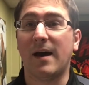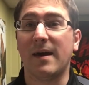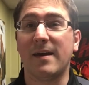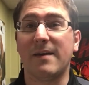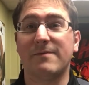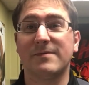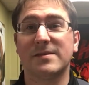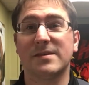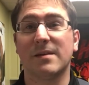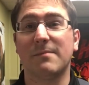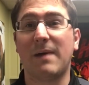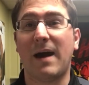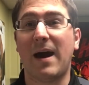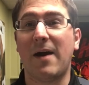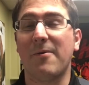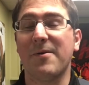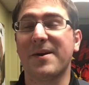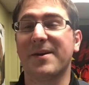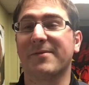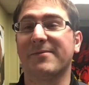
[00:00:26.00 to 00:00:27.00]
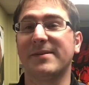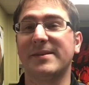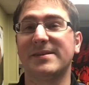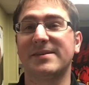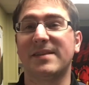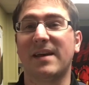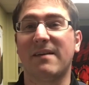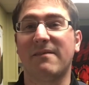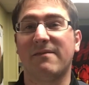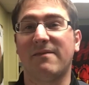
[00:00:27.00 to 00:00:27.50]
If somehow we can reach
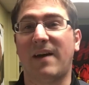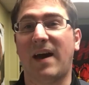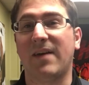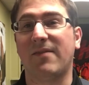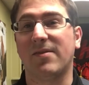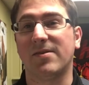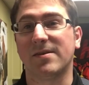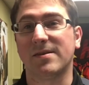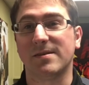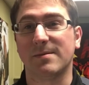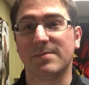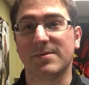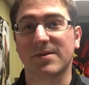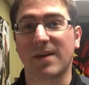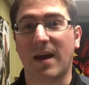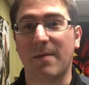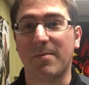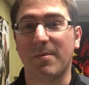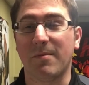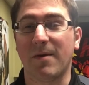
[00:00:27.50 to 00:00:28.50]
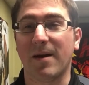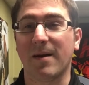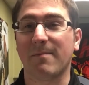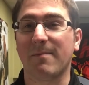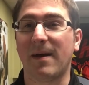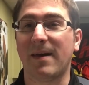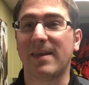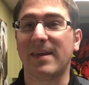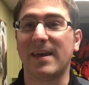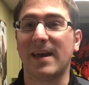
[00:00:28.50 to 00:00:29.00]
that 500 subscriber mark
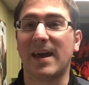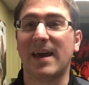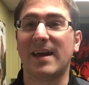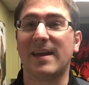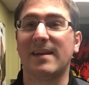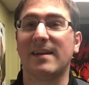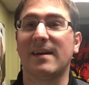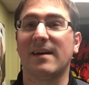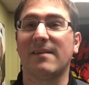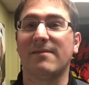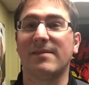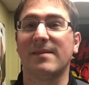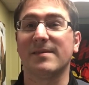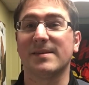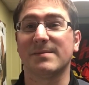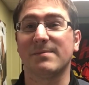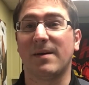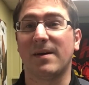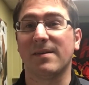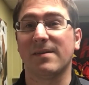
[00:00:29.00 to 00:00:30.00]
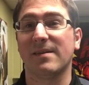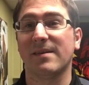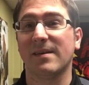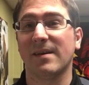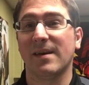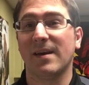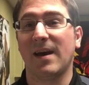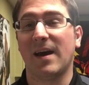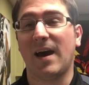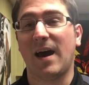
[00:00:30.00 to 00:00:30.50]
by the end of this month,
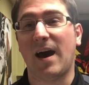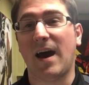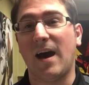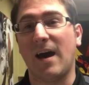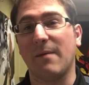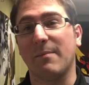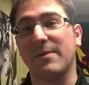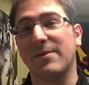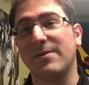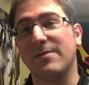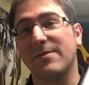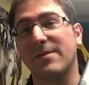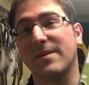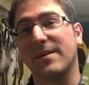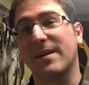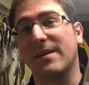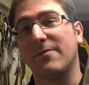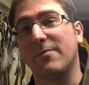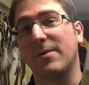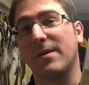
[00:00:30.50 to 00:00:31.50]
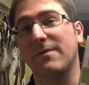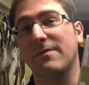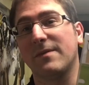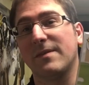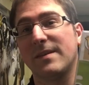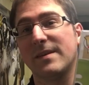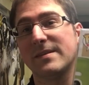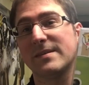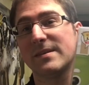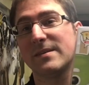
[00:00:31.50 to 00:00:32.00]
I'm going to do a giveaway for
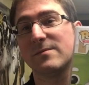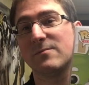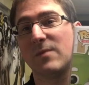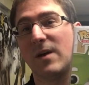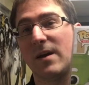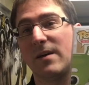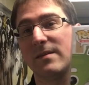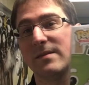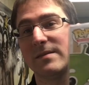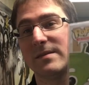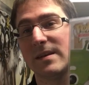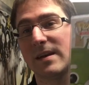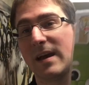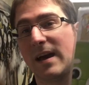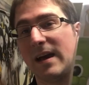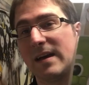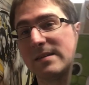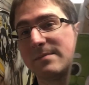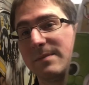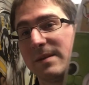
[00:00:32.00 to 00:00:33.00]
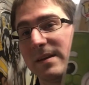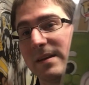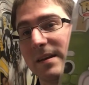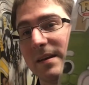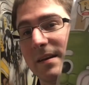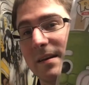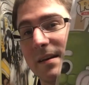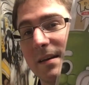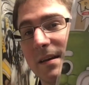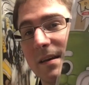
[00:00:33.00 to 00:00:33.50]
this as well. It's the Cosmic
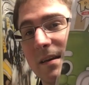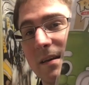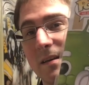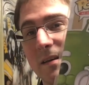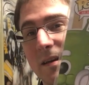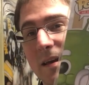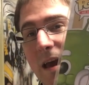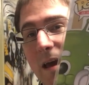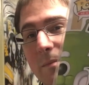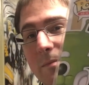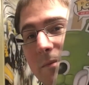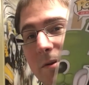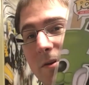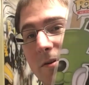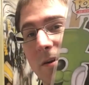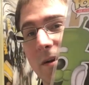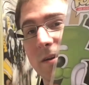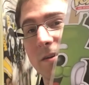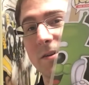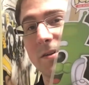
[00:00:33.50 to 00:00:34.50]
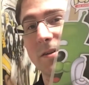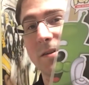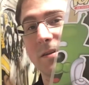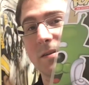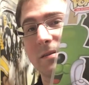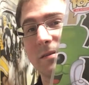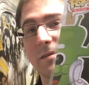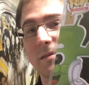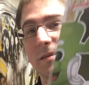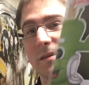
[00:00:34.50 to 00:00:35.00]
Cap'n Crunch,
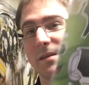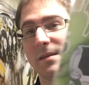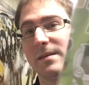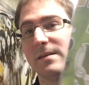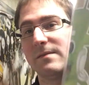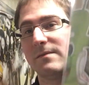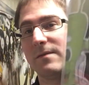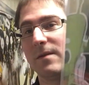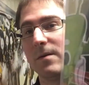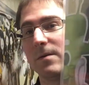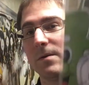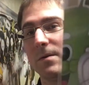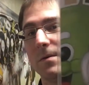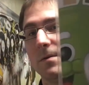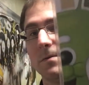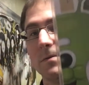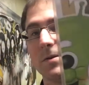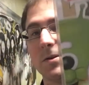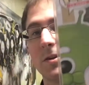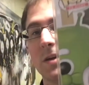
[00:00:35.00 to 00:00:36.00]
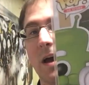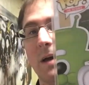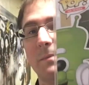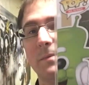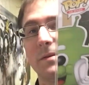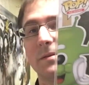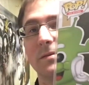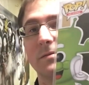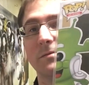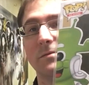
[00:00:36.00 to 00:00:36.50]
the Funko Shop
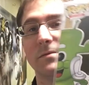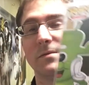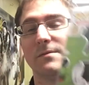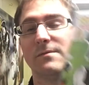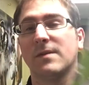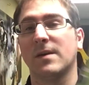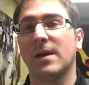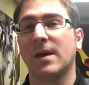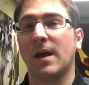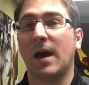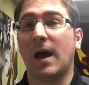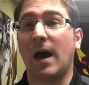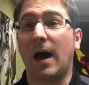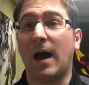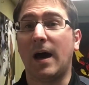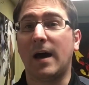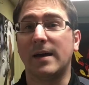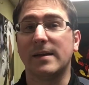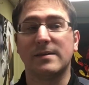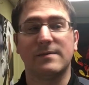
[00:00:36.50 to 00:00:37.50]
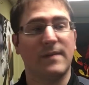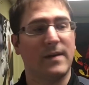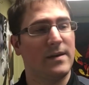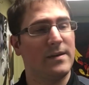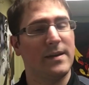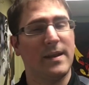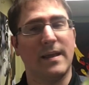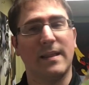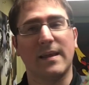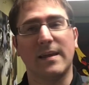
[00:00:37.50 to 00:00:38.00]
exclusive. It's
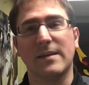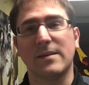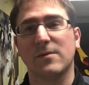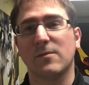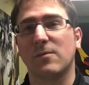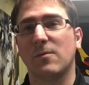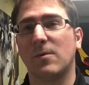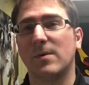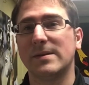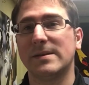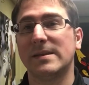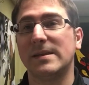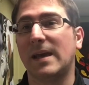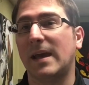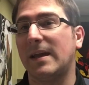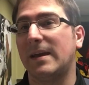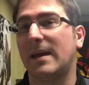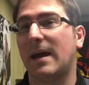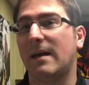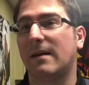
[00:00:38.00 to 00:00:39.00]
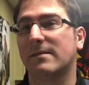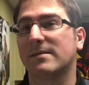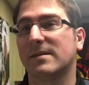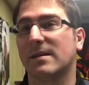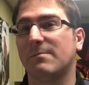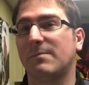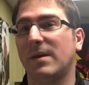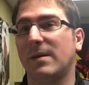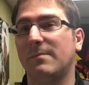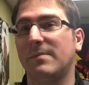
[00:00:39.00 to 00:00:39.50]
valued at like $28
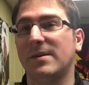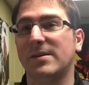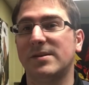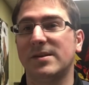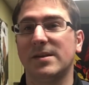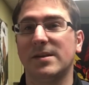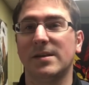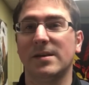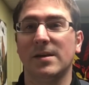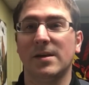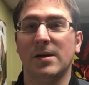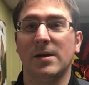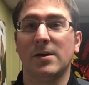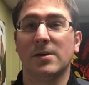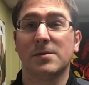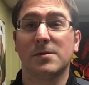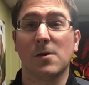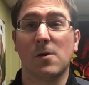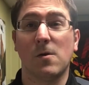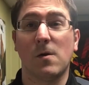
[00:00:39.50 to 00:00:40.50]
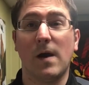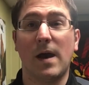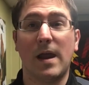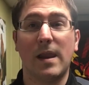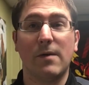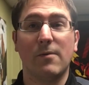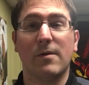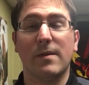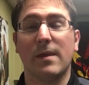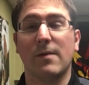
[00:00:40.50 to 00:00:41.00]
on PPG. So
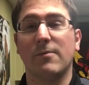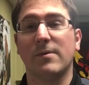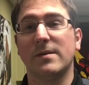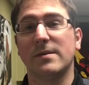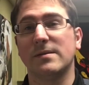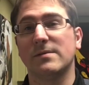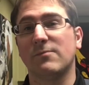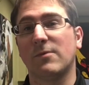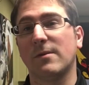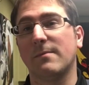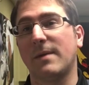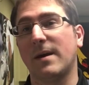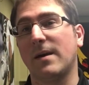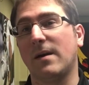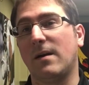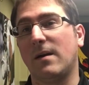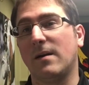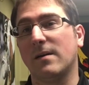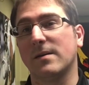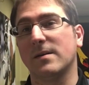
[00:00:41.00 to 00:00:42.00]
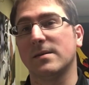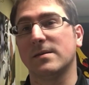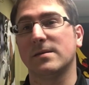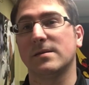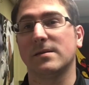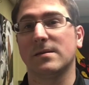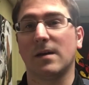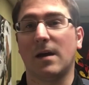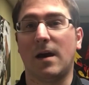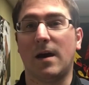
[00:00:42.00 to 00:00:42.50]
anyone that wins one of my
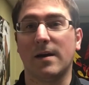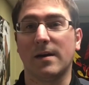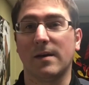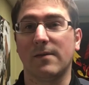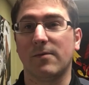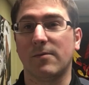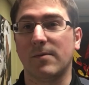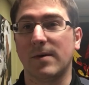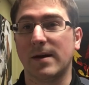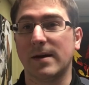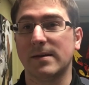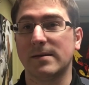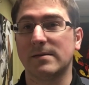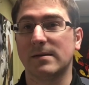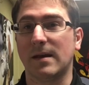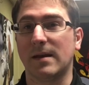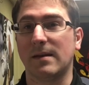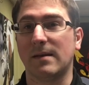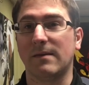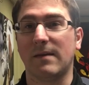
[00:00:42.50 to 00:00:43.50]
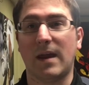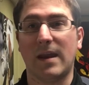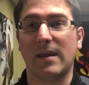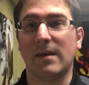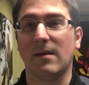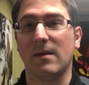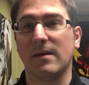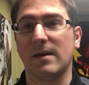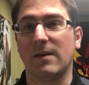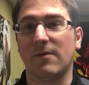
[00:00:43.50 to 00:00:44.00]
August giveaways,
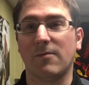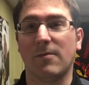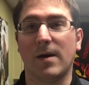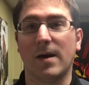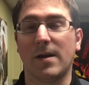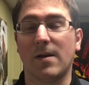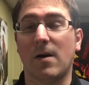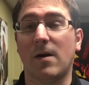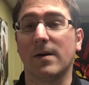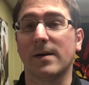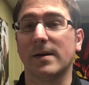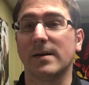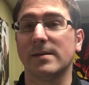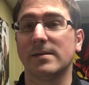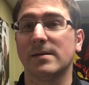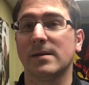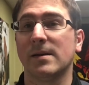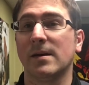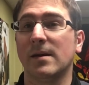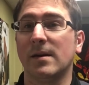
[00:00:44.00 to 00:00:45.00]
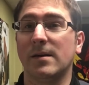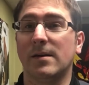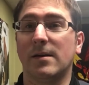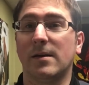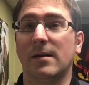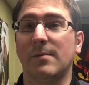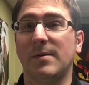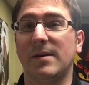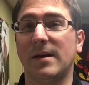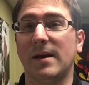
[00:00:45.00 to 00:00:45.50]
any giveaway in August, you're
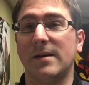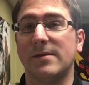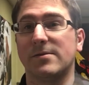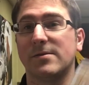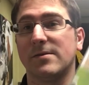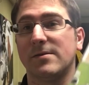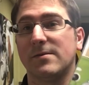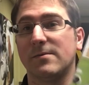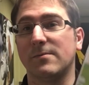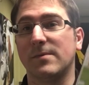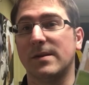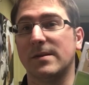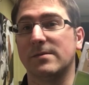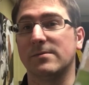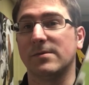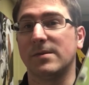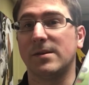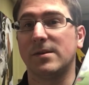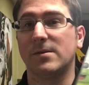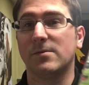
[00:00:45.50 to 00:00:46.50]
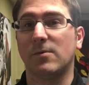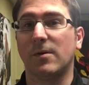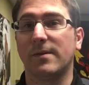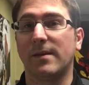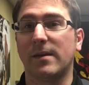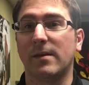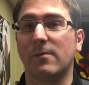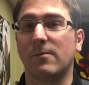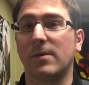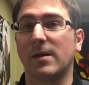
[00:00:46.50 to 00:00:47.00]
going to be entered to win. So each one
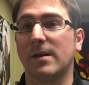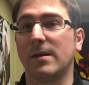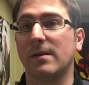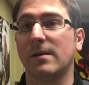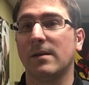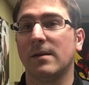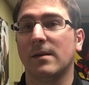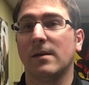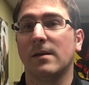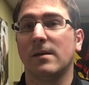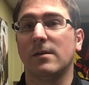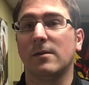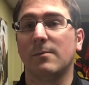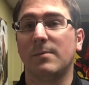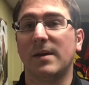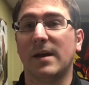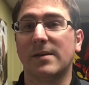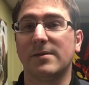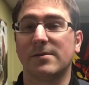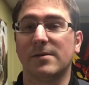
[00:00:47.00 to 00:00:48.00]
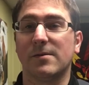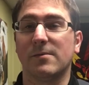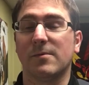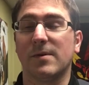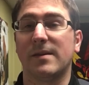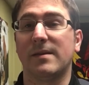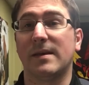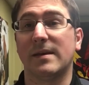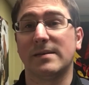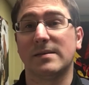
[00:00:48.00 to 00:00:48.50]
that you win, you'll be entered to
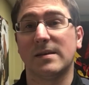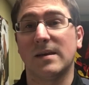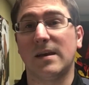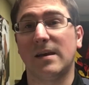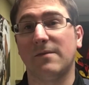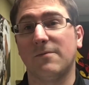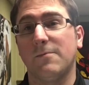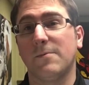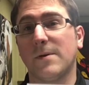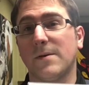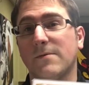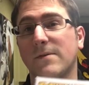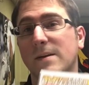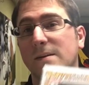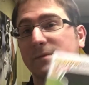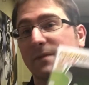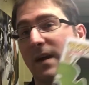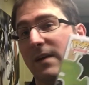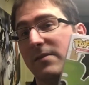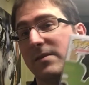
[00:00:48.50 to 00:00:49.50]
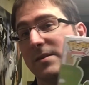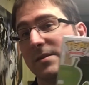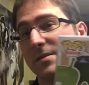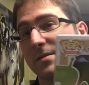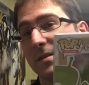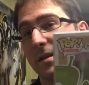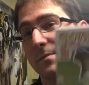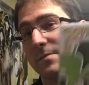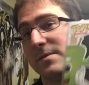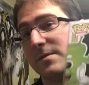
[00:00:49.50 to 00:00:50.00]
win this if we can reach 500
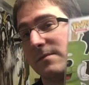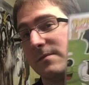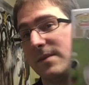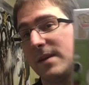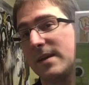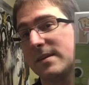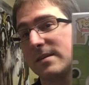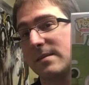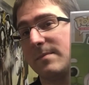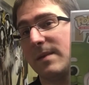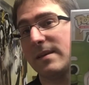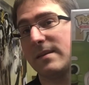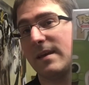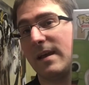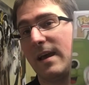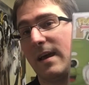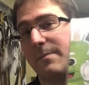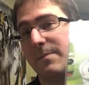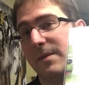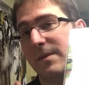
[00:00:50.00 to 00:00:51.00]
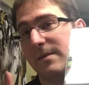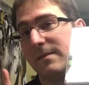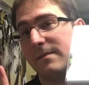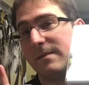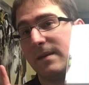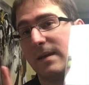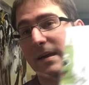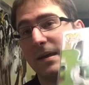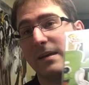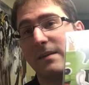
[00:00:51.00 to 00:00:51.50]
subs. So if you guys can make that happen,
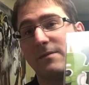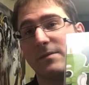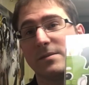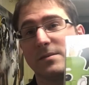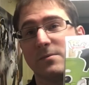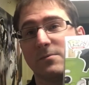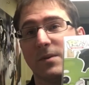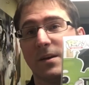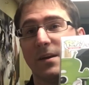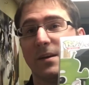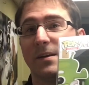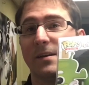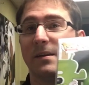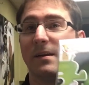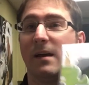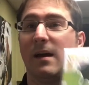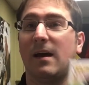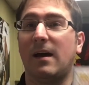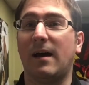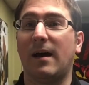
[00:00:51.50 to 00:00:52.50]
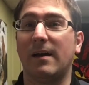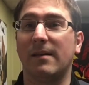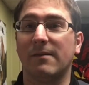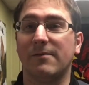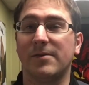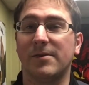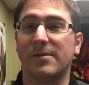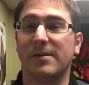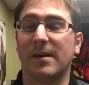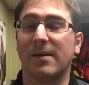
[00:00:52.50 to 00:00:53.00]
I'll give this away. I love
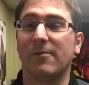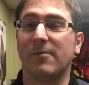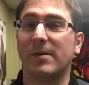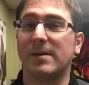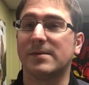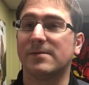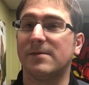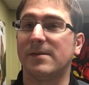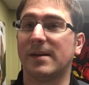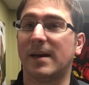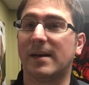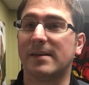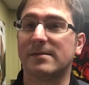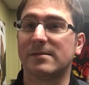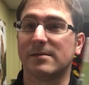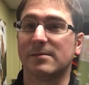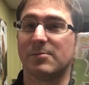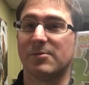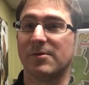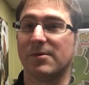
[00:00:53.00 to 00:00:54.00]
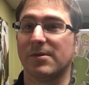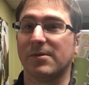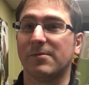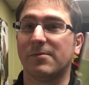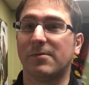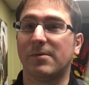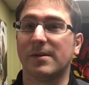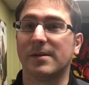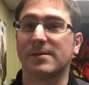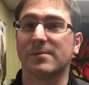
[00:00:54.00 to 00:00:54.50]
doing the giveaways for you guys, so it's a really cool
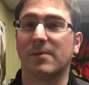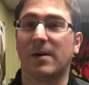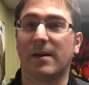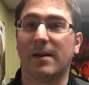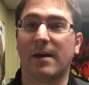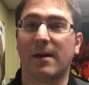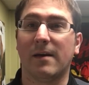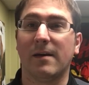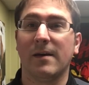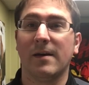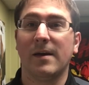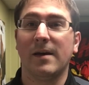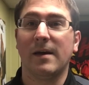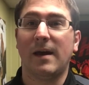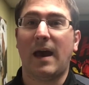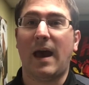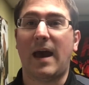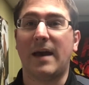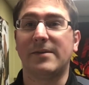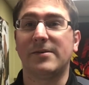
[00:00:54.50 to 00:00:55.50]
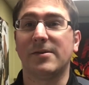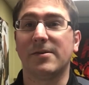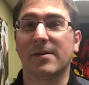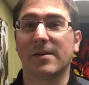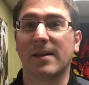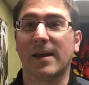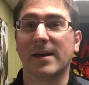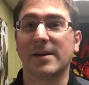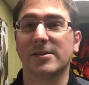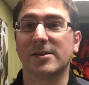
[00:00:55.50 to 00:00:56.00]
one as well to add to your
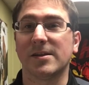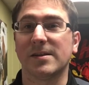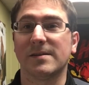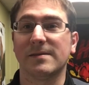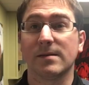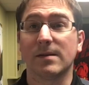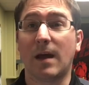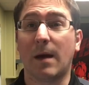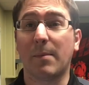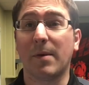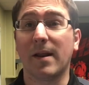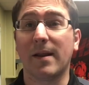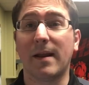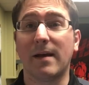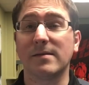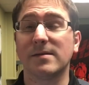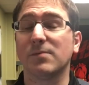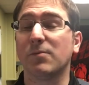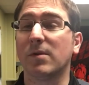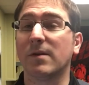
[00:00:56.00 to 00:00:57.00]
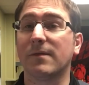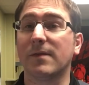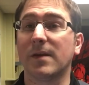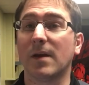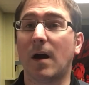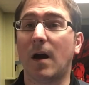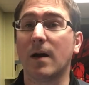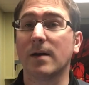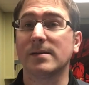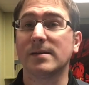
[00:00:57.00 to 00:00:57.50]
collection. So now I'm going to announce the winner for the
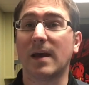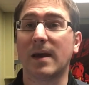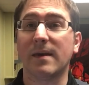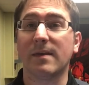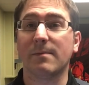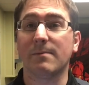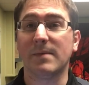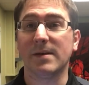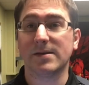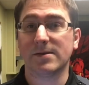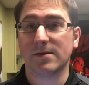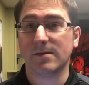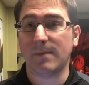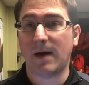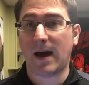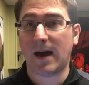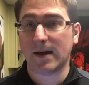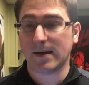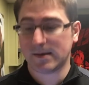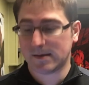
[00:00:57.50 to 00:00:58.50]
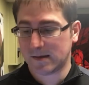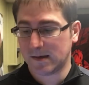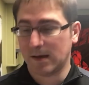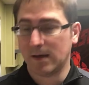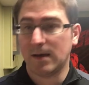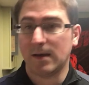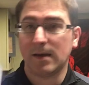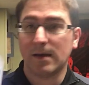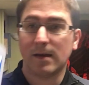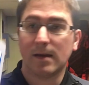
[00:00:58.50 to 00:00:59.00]
August 8th mystery box.
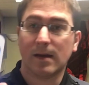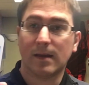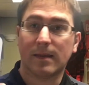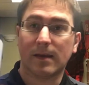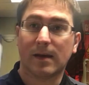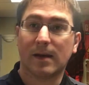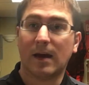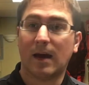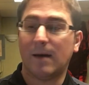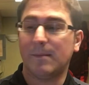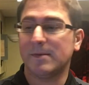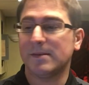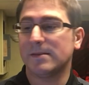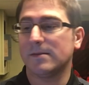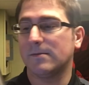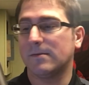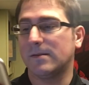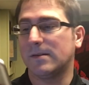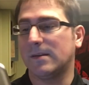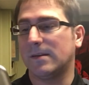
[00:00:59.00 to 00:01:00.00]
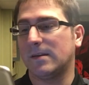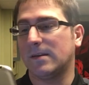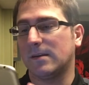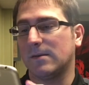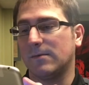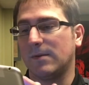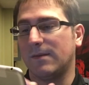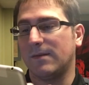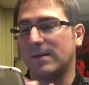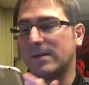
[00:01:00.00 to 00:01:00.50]
Got the comments loaded in
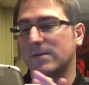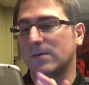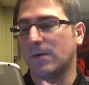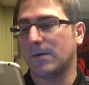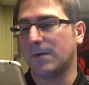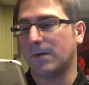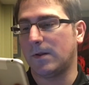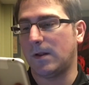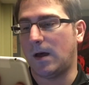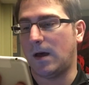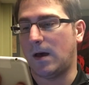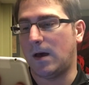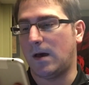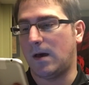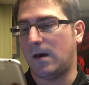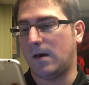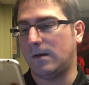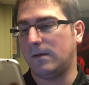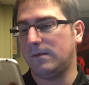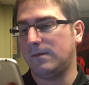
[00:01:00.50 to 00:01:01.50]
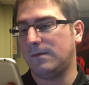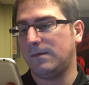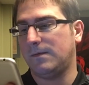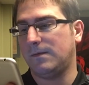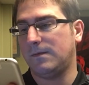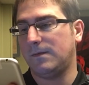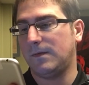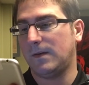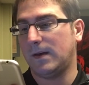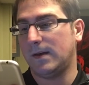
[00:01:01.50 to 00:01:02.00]
here. We have a total of
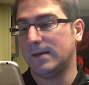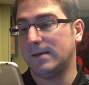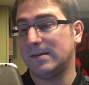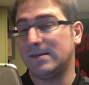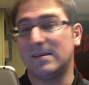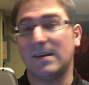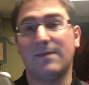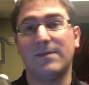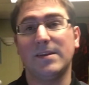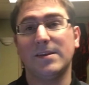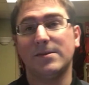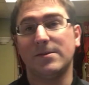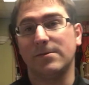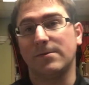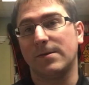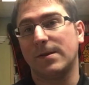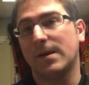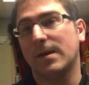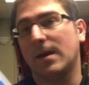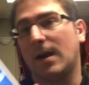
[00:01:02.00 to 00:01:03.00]
72 unique